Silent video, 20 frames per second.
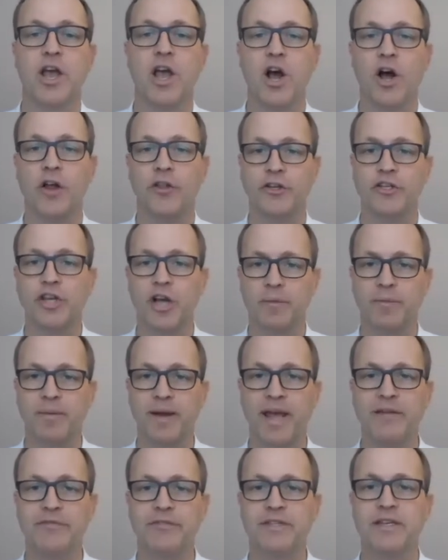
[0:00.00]
On the top
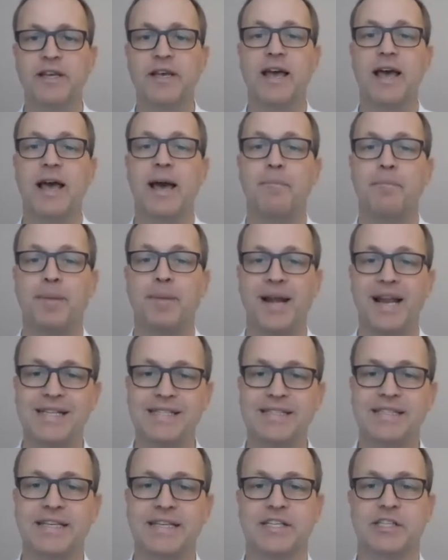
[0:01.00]
left, a
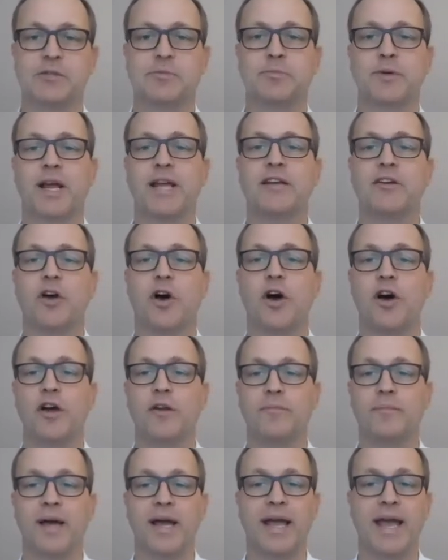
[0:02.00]
plastic is sprayed on
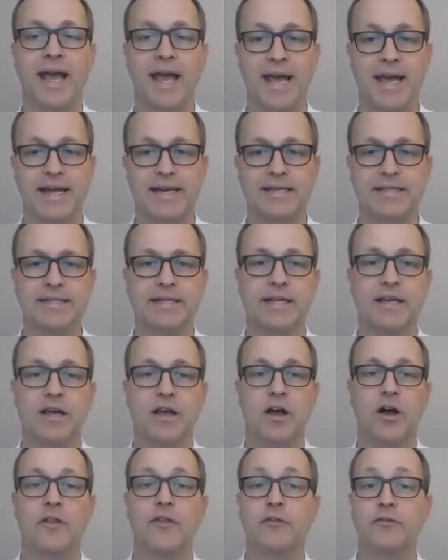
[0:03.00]
by hand.
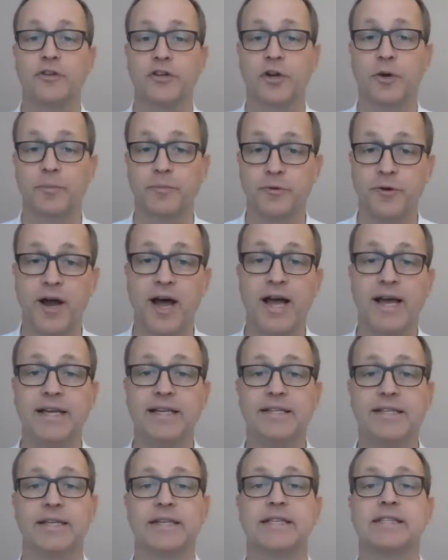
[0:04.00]
On the top right,
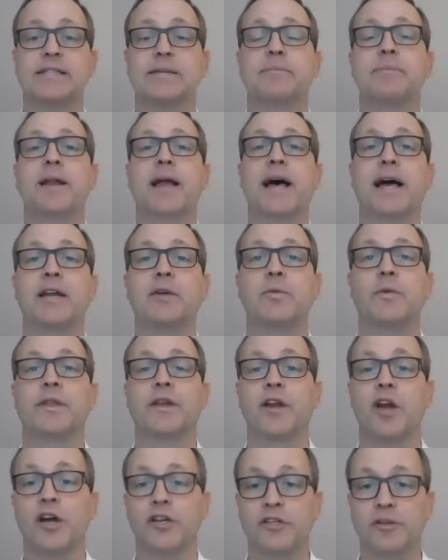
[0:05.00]
it is applied with an
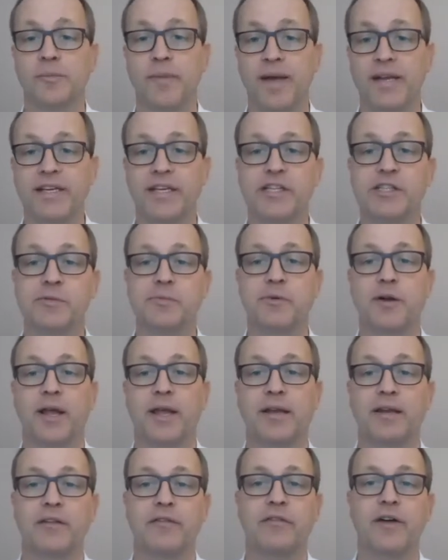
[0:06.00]
automatic spraying
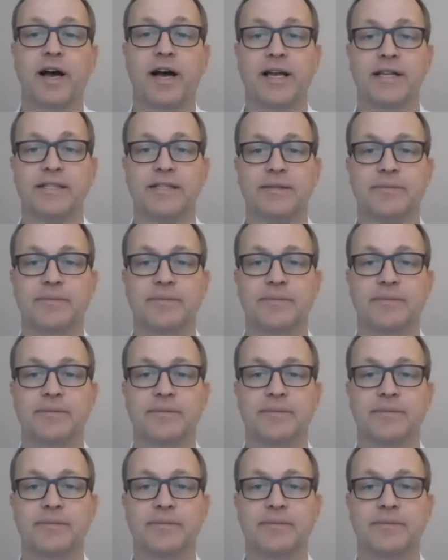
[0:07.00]
device.